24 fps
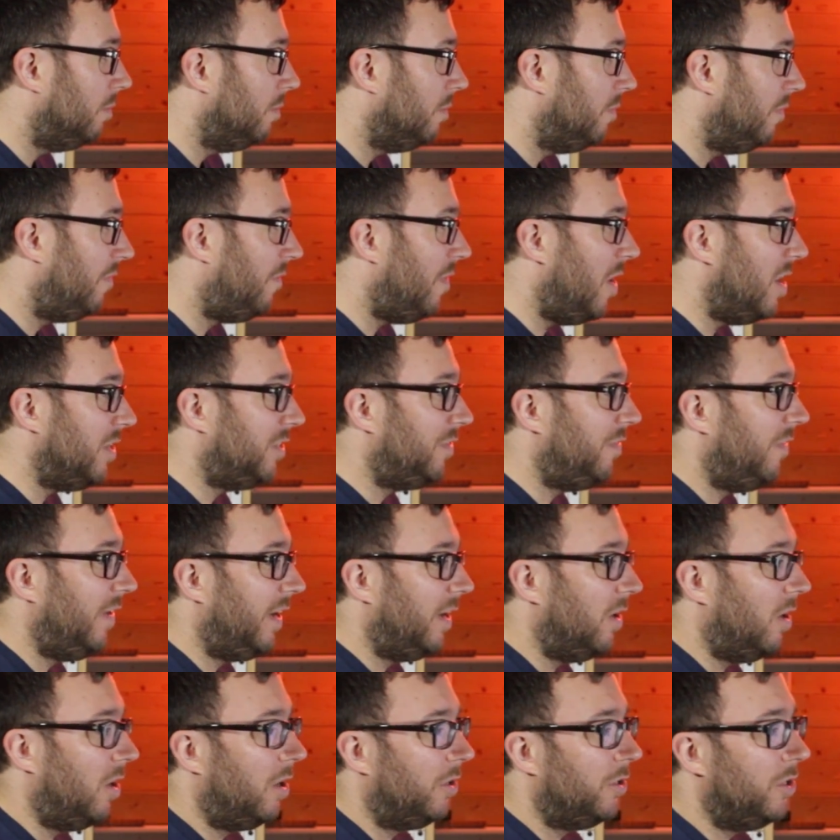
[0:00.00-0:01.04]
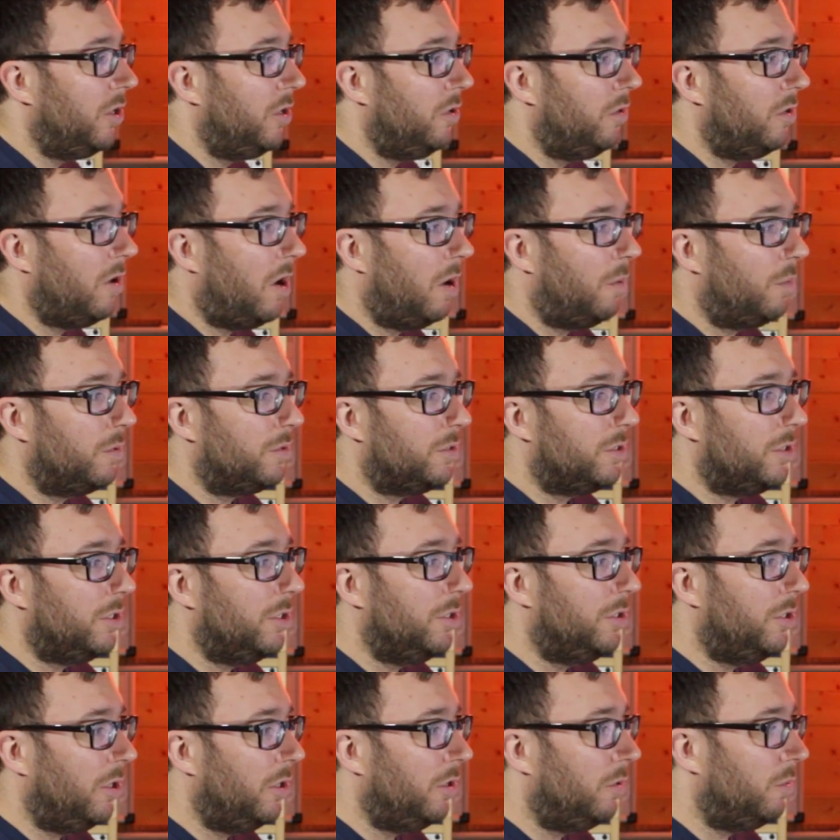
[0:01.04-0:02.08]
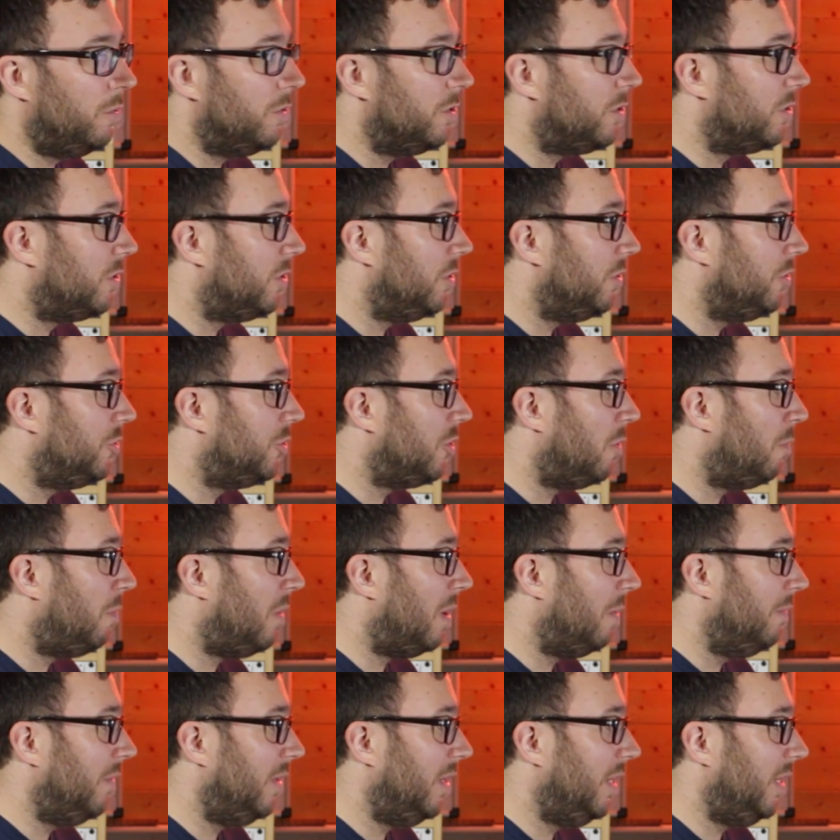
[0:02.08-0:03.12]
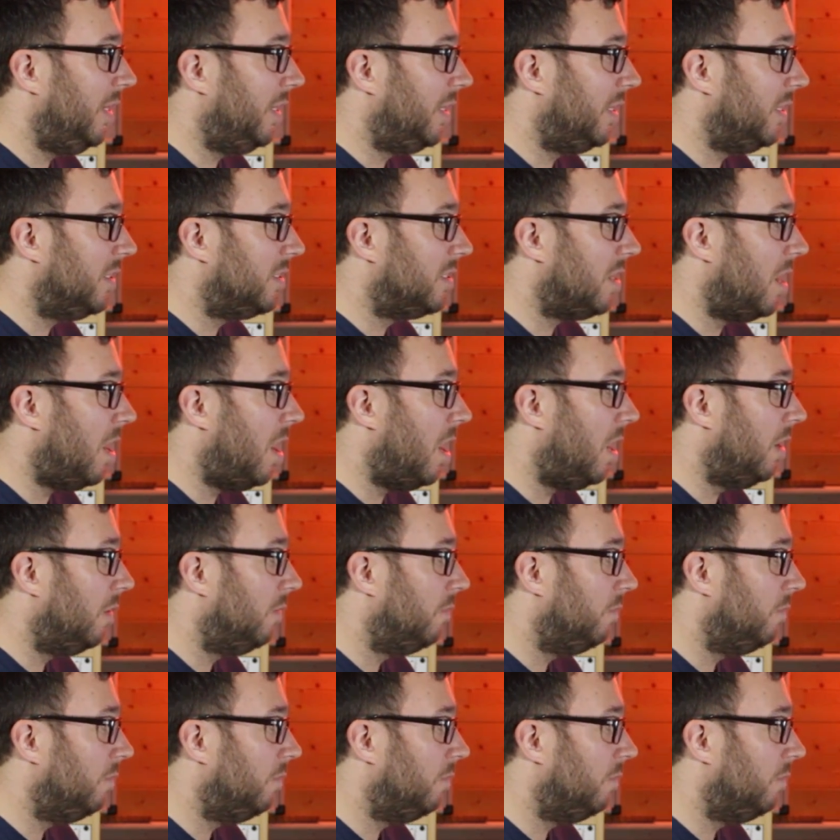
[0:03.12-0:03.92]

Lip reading: First thing I knew that I wanted to do was to chop up the guitar